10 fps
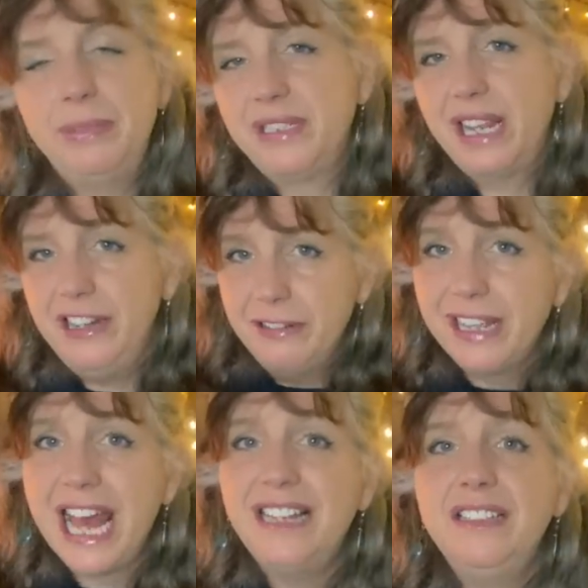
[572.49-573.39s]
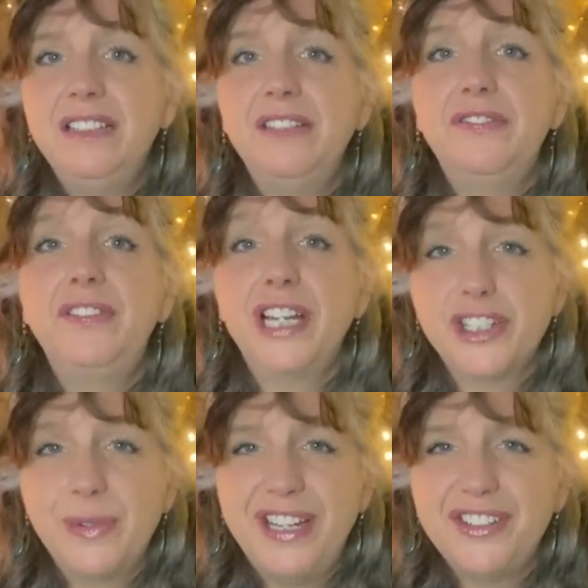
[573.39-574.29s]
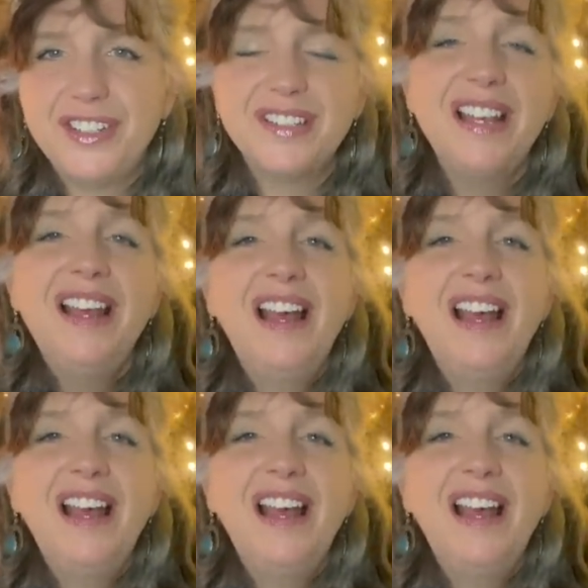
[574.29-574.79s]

but kind of calendar fluctuations,